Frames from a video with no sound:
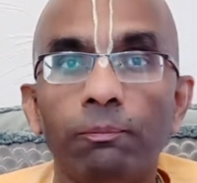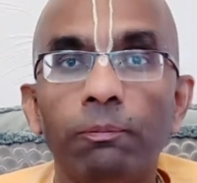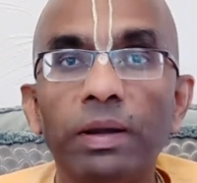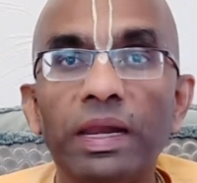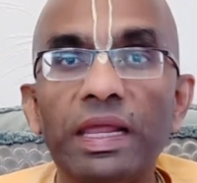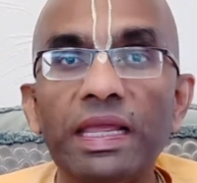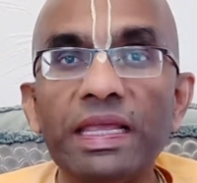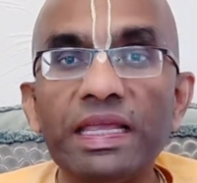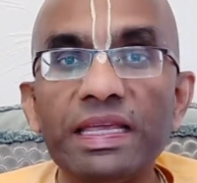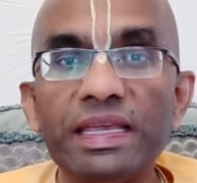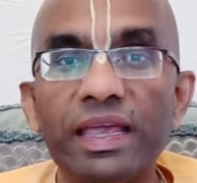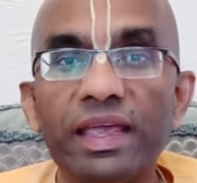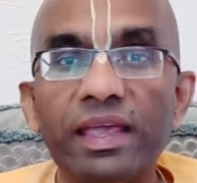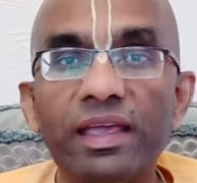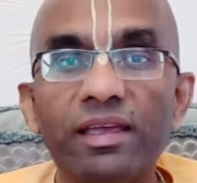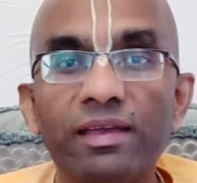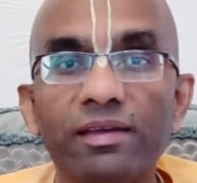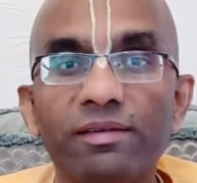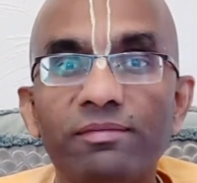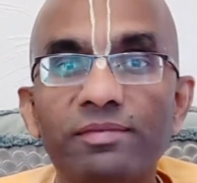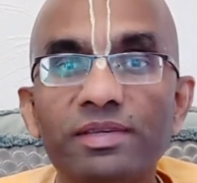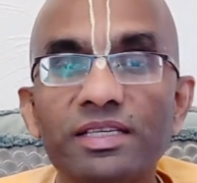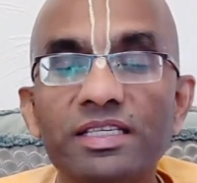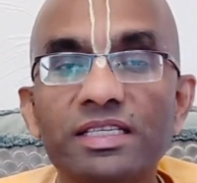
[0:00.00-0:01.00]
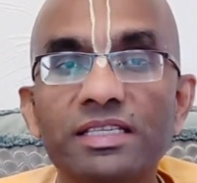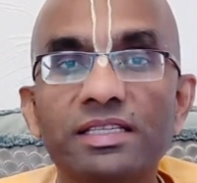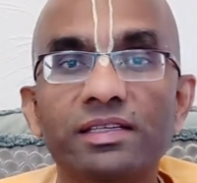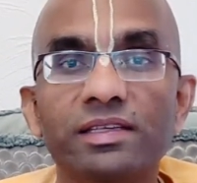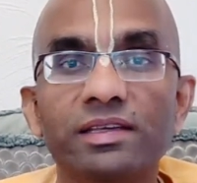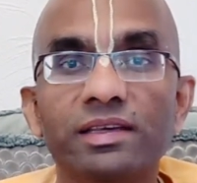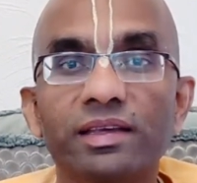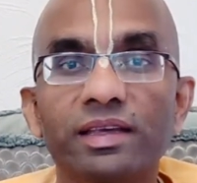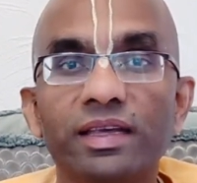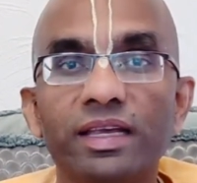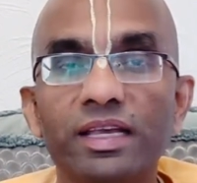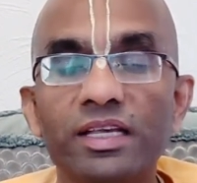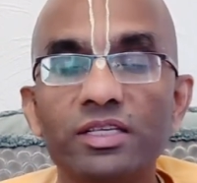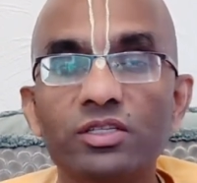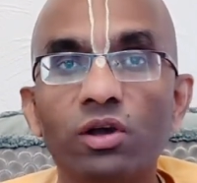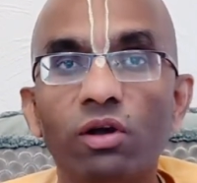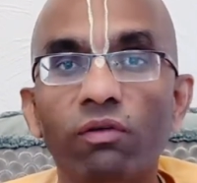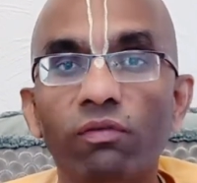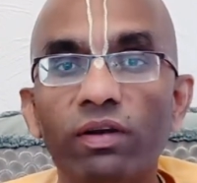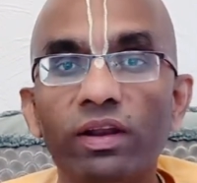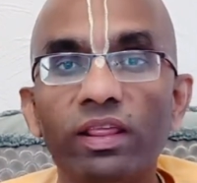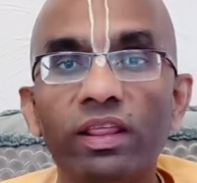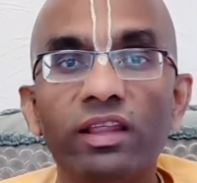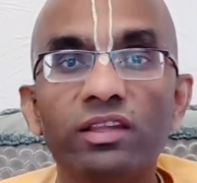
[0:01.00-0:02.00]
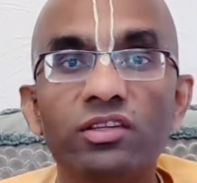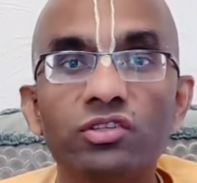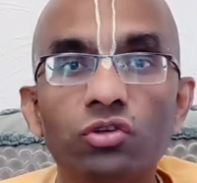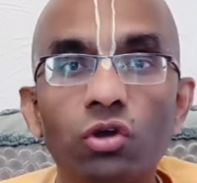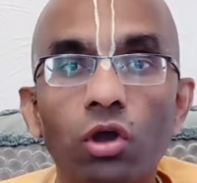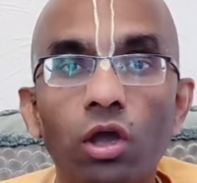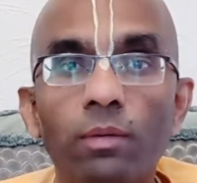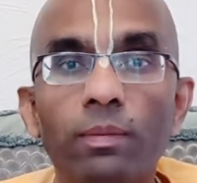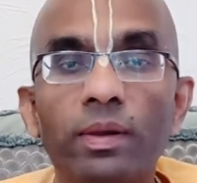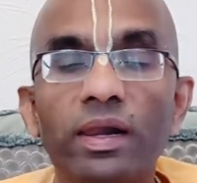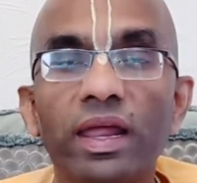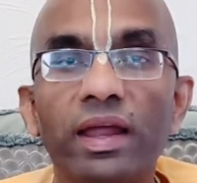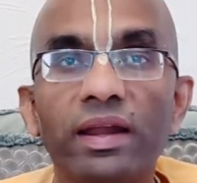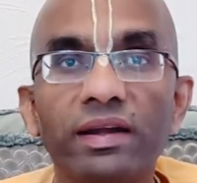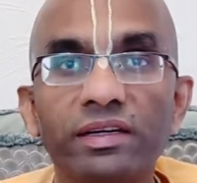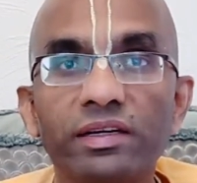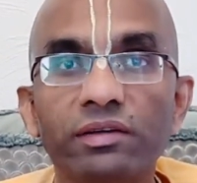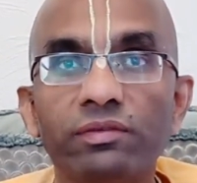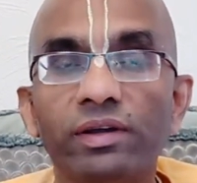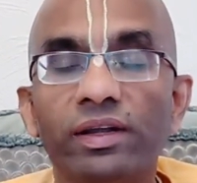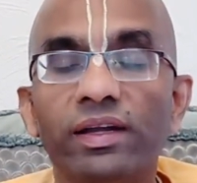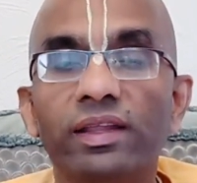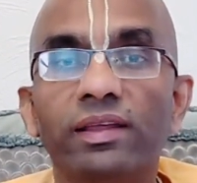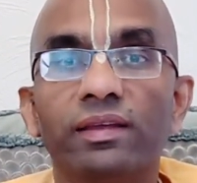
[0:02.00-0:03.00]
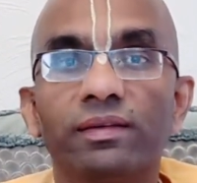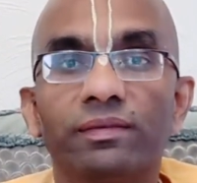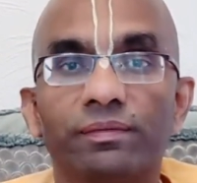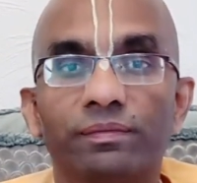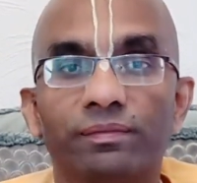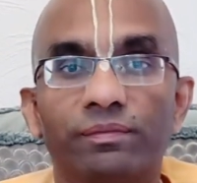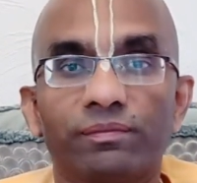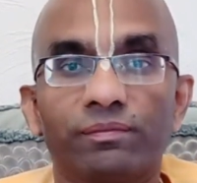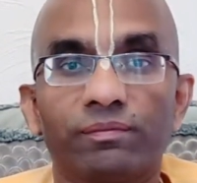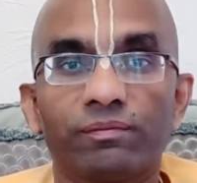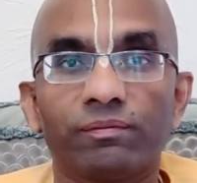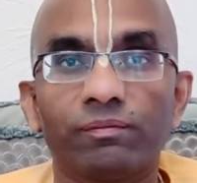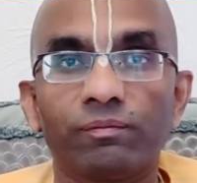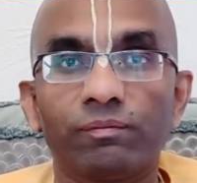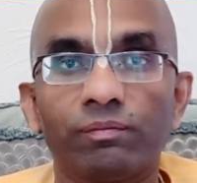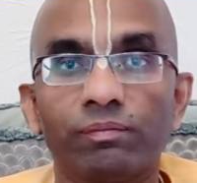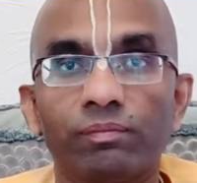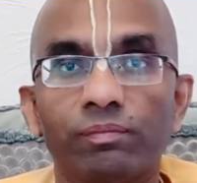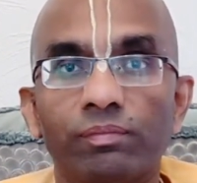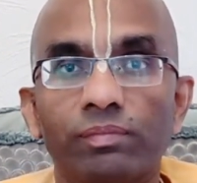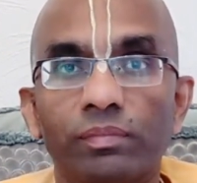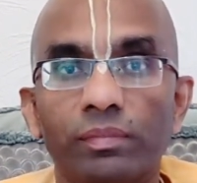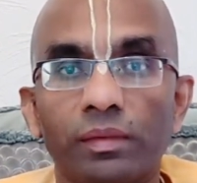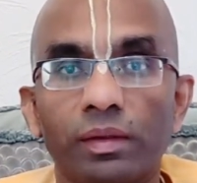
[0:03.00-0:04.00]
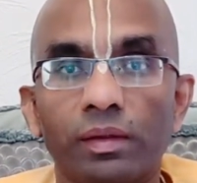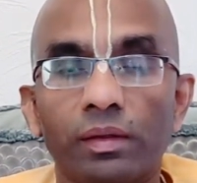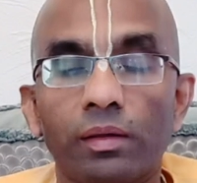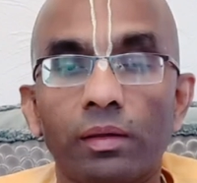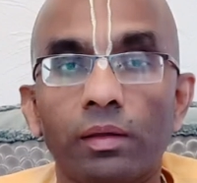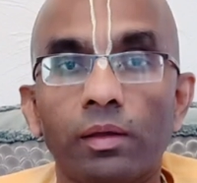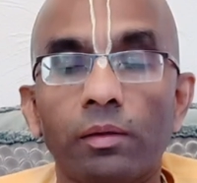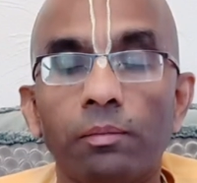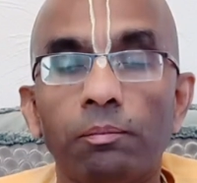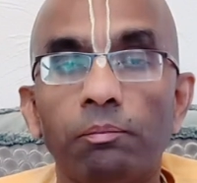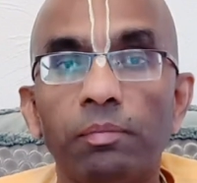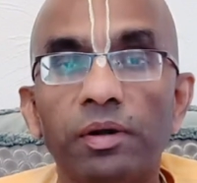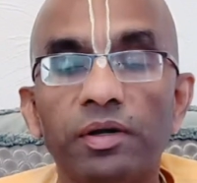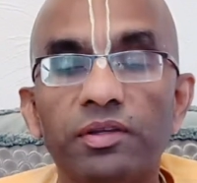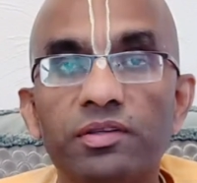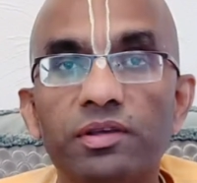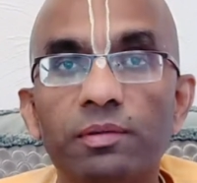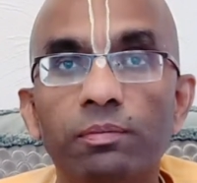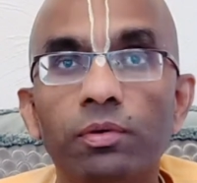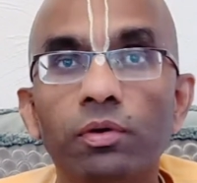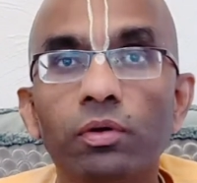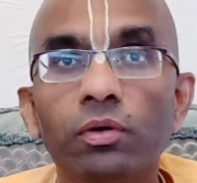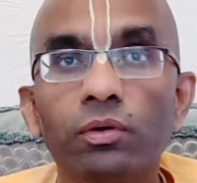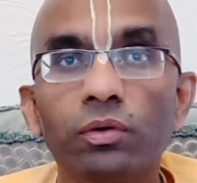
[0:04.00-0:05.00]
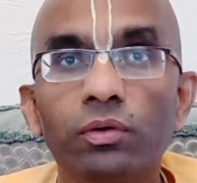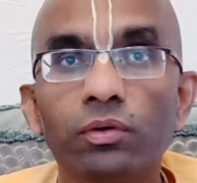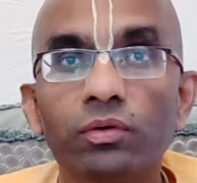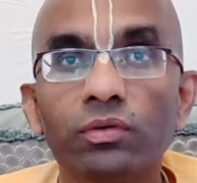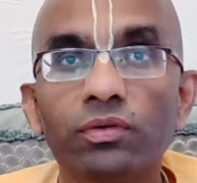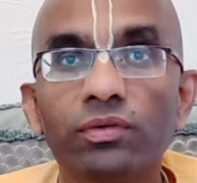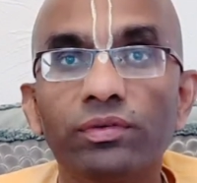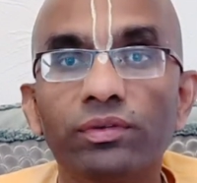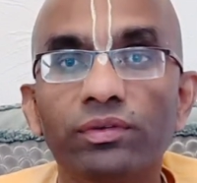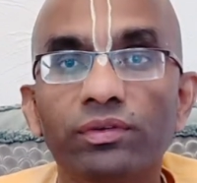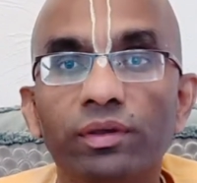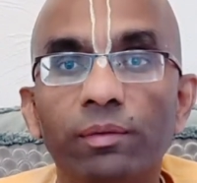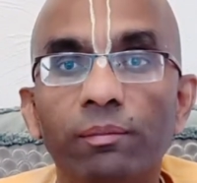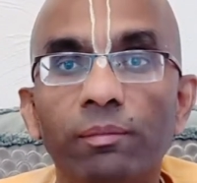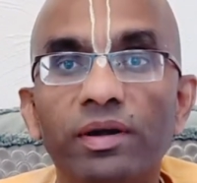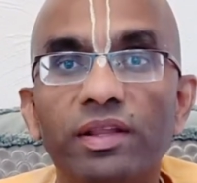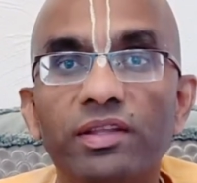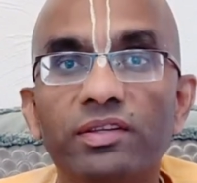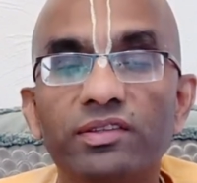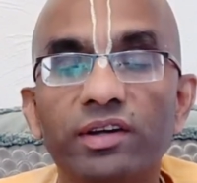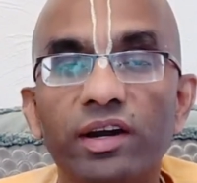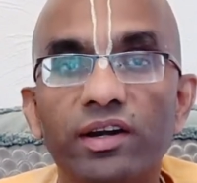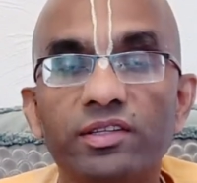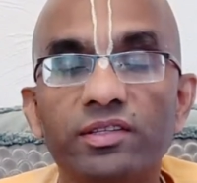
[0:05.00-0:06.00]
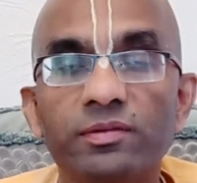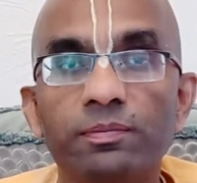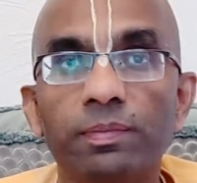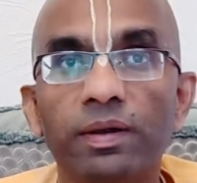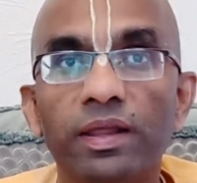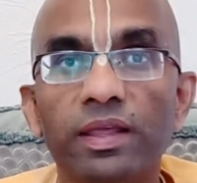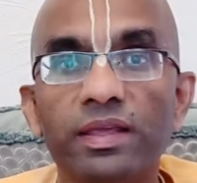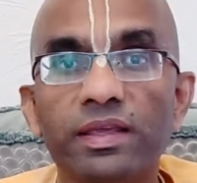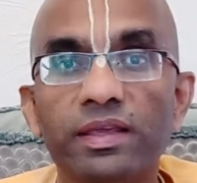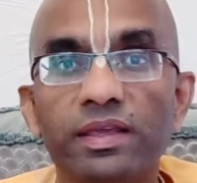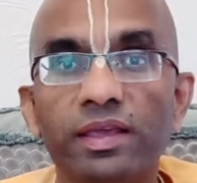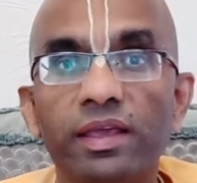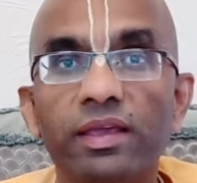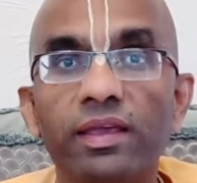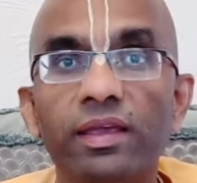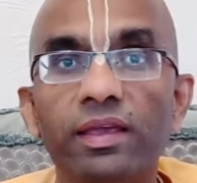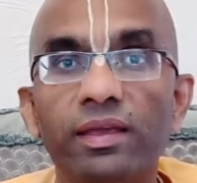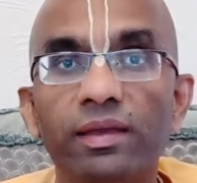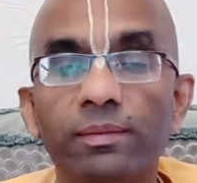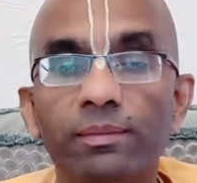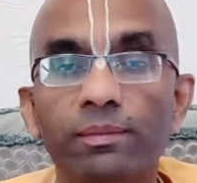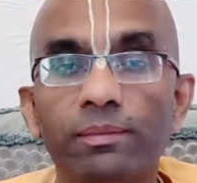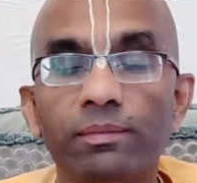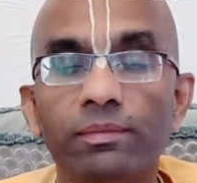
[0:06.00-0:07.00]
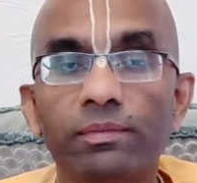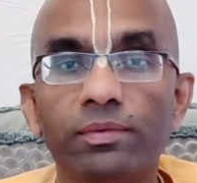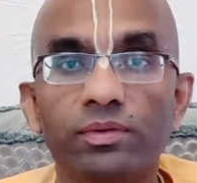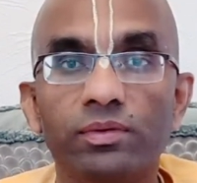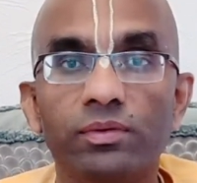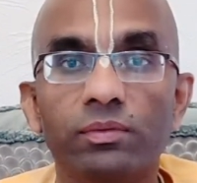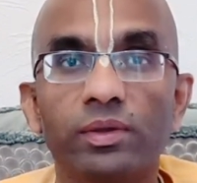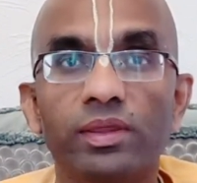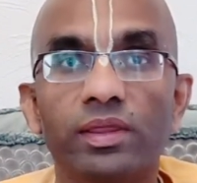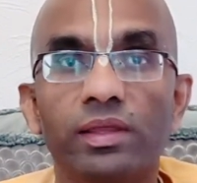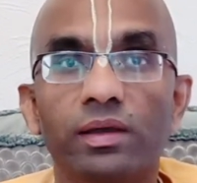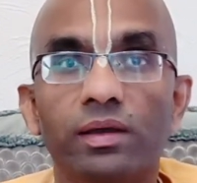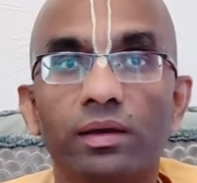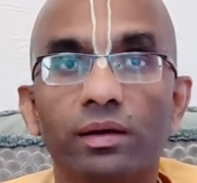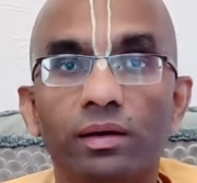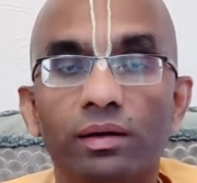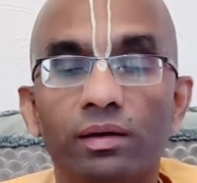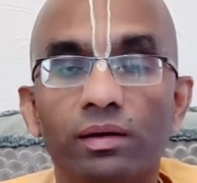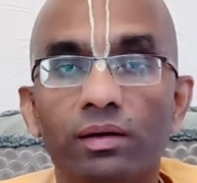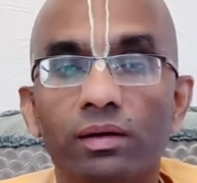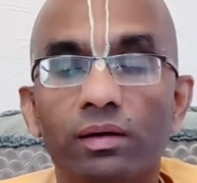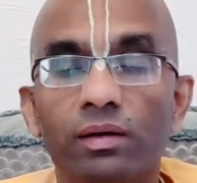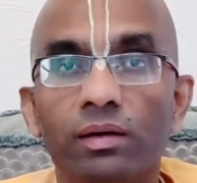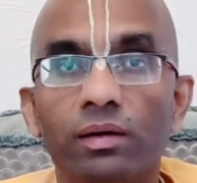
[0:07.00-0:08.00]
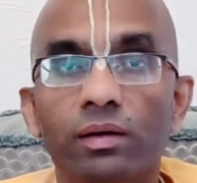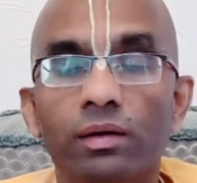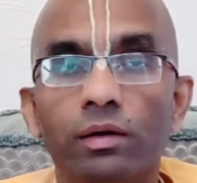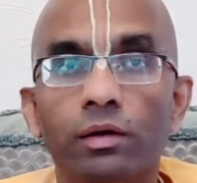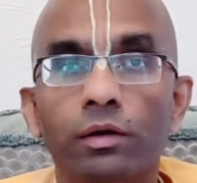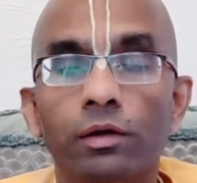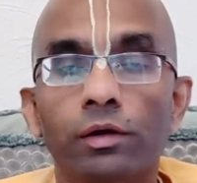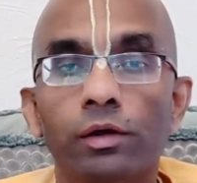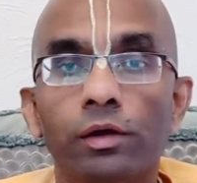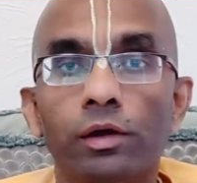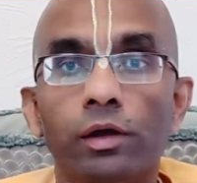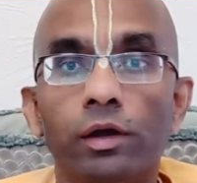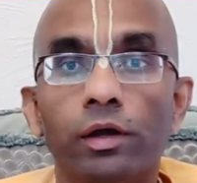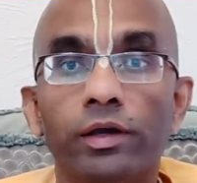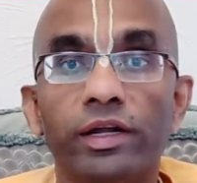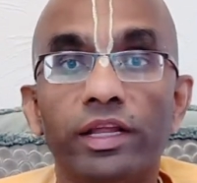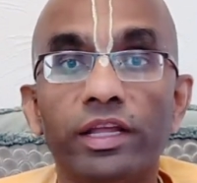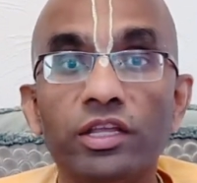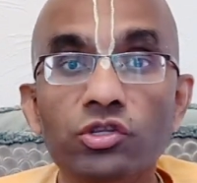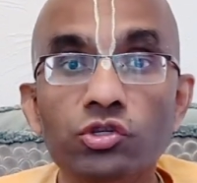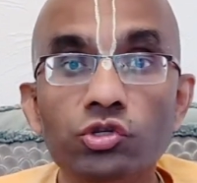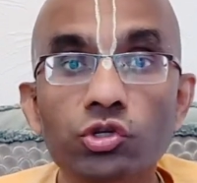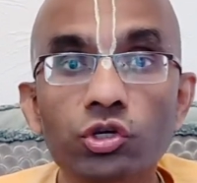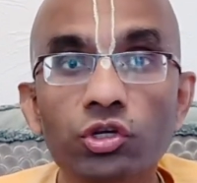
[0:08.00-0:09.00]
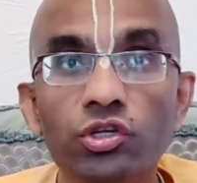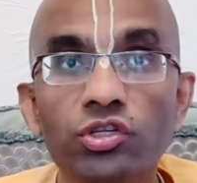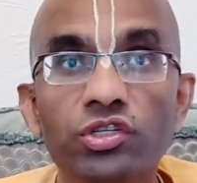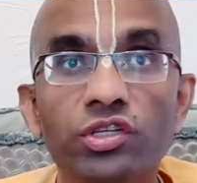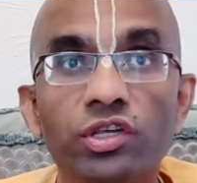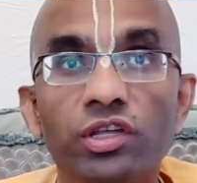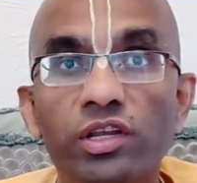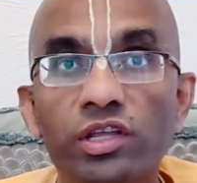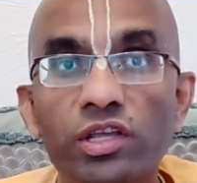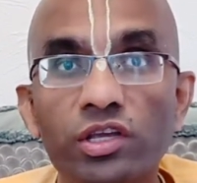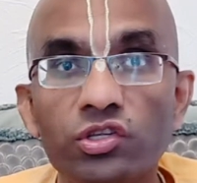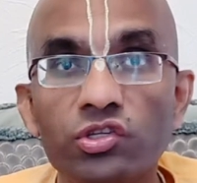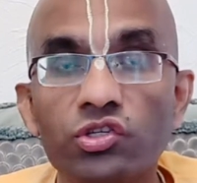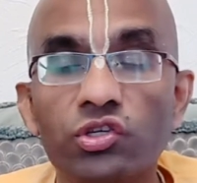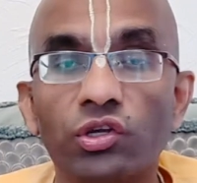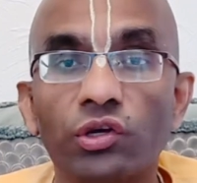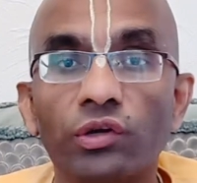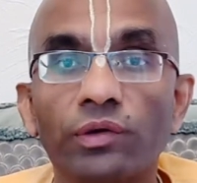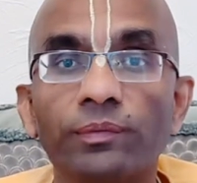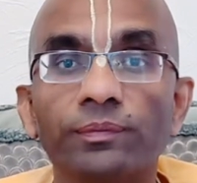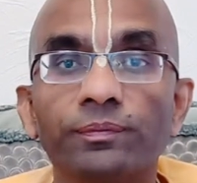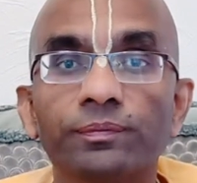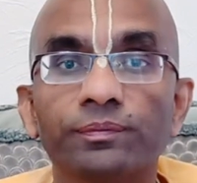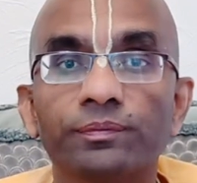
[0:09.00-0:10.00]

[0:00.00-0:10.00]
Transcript: Playing games is often an enjoyable activity. But suppose somebody starts playing games with a dangerous creature.